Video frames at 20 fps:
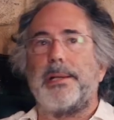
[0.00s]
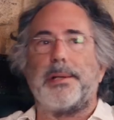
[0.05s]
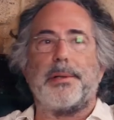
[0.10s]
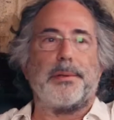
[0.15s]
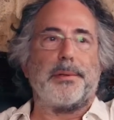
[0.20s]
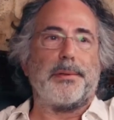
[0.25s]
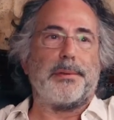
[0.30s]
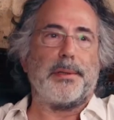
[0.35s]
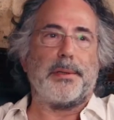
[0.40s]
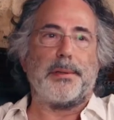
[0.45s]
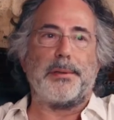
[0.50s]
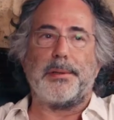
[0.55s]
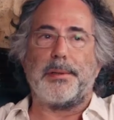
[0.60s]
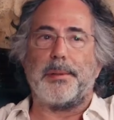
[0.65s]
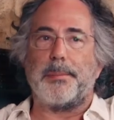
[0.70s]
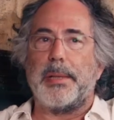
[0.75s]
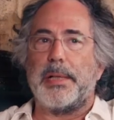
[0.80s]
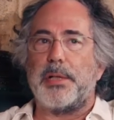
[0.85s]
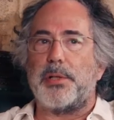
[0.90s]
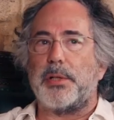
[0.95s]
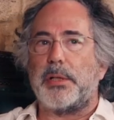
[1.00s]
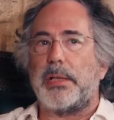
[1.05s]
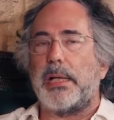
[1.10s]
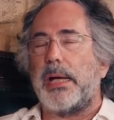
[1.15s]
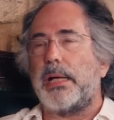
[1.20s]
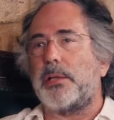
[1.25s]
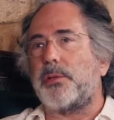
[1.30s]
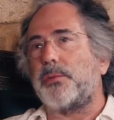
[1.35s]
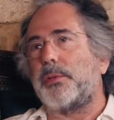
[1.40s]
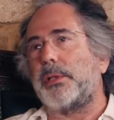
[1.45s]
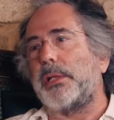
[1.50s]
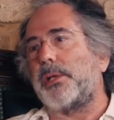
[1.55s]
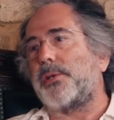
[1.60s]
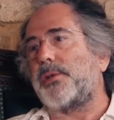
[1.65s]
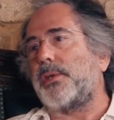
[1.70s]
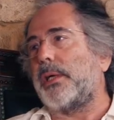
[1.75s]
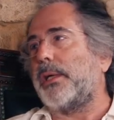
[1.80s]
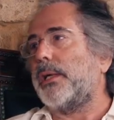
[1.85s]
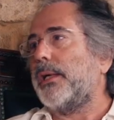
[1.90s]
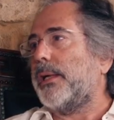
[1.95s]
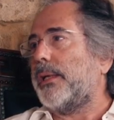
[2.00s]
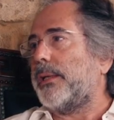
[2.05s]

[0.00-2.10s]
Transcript: they go on the major networks,